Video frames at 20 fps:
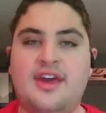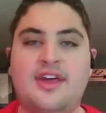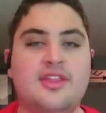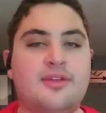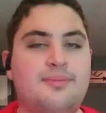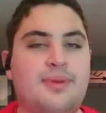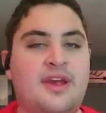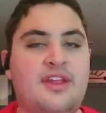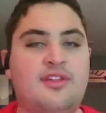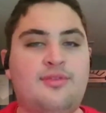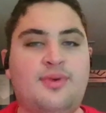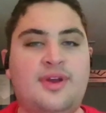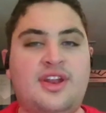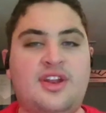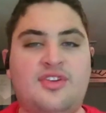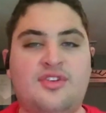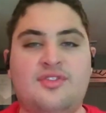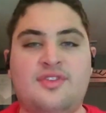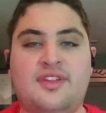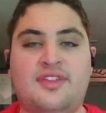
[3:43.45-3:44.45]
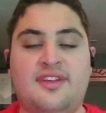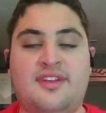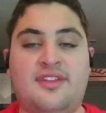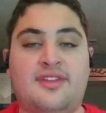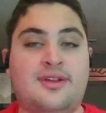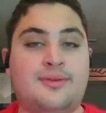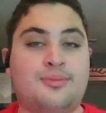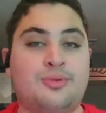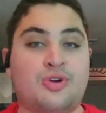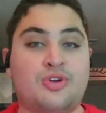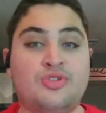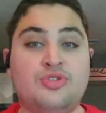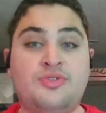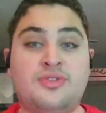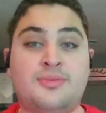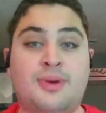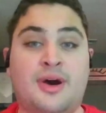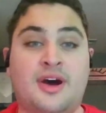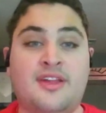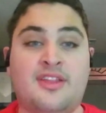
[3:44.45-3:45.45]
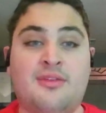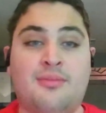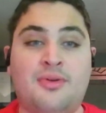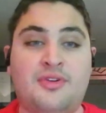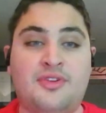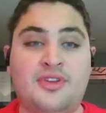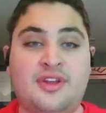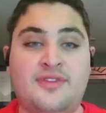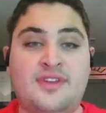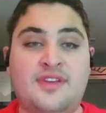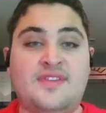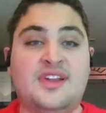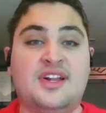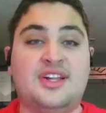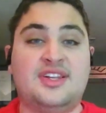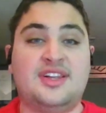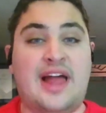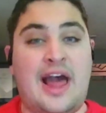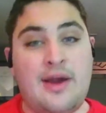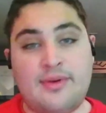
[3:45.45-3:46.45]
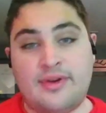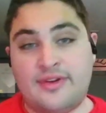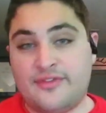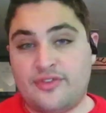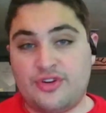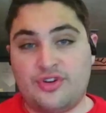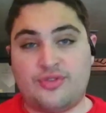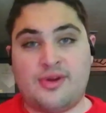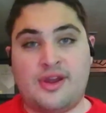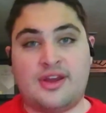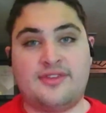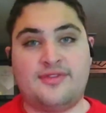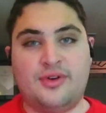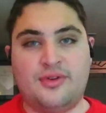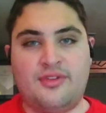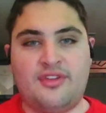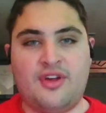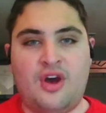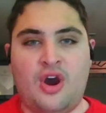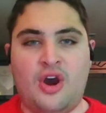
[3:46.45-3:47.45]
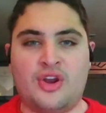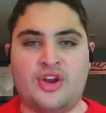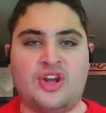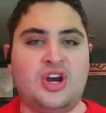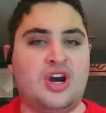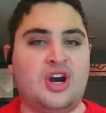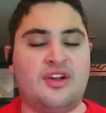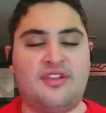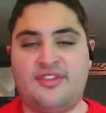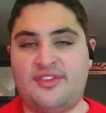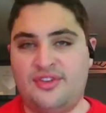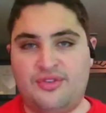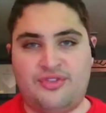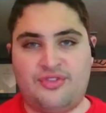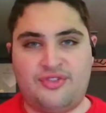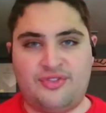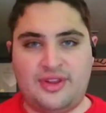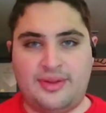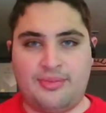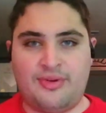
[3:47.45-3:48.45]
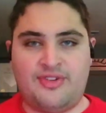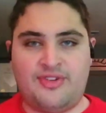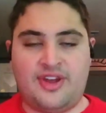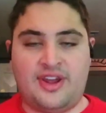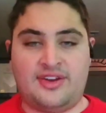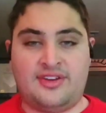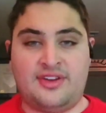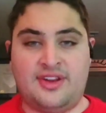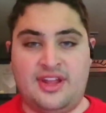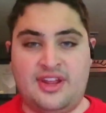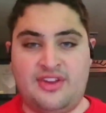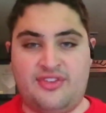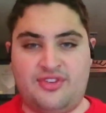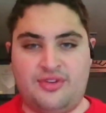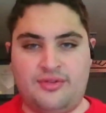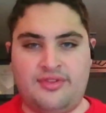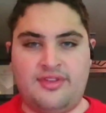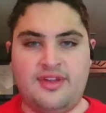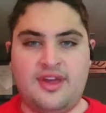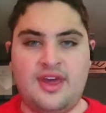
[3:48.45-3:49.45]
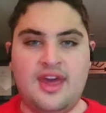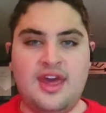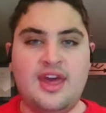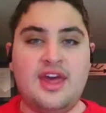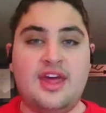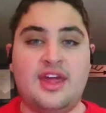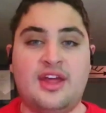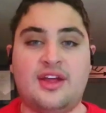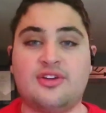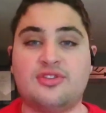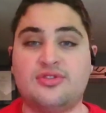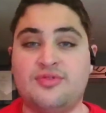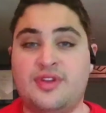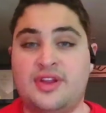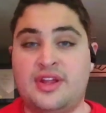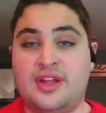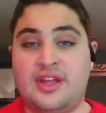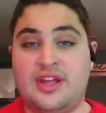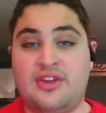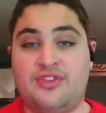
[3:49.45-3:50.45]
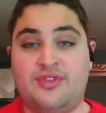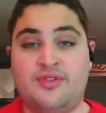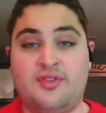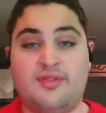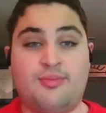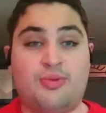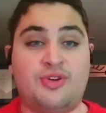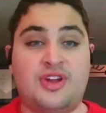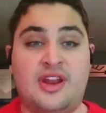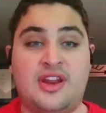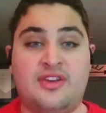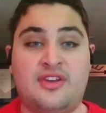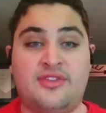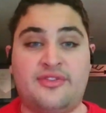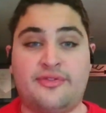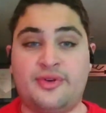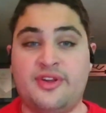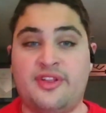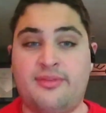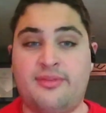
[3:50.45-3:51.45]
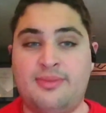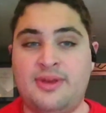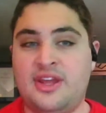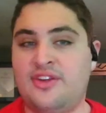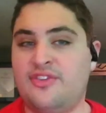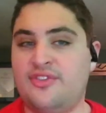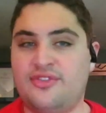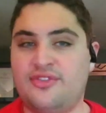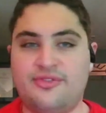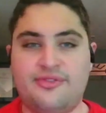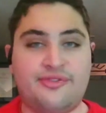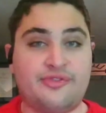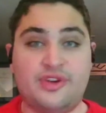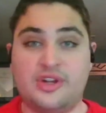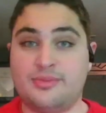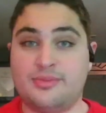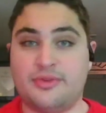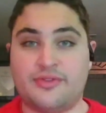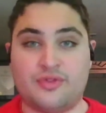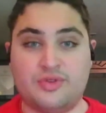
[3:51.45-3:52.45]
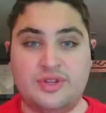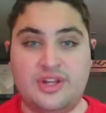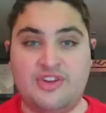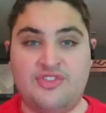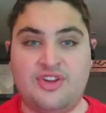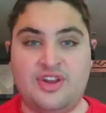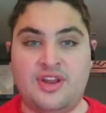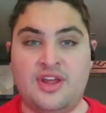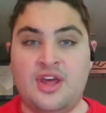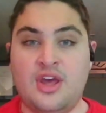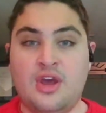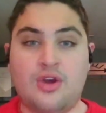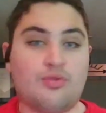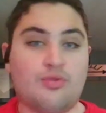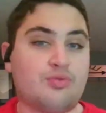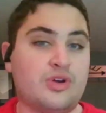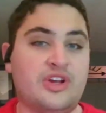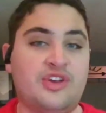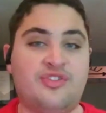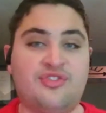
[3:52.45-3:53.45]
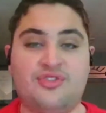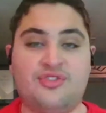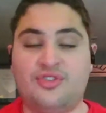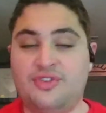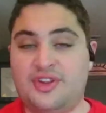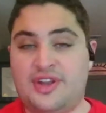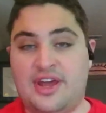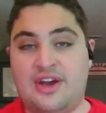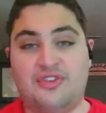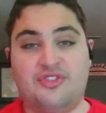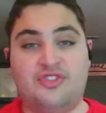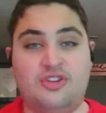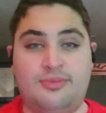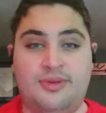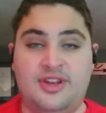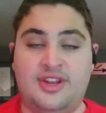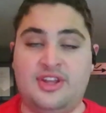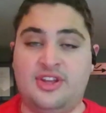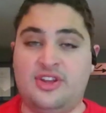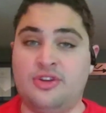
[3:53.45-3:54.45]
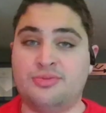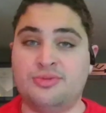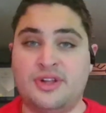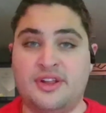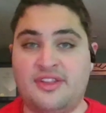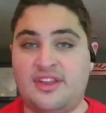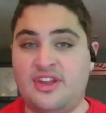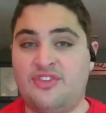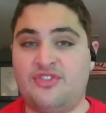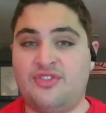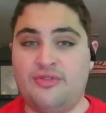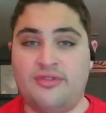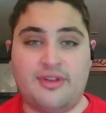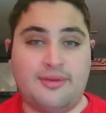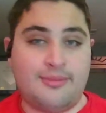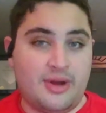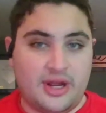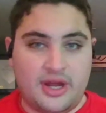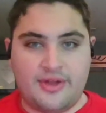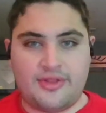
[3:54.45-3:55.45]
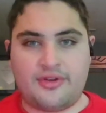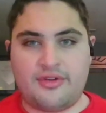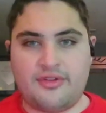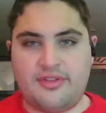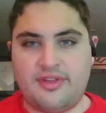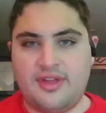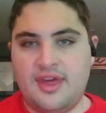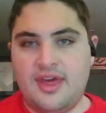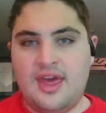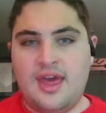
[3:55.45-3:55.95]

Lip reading: The best way to do this is to preclude the possibility of even allowing for direct votes on constitutionally protected issues, including issues pertaining to free speech, freedom of religion, racial and LGBTQ+ issues, among others.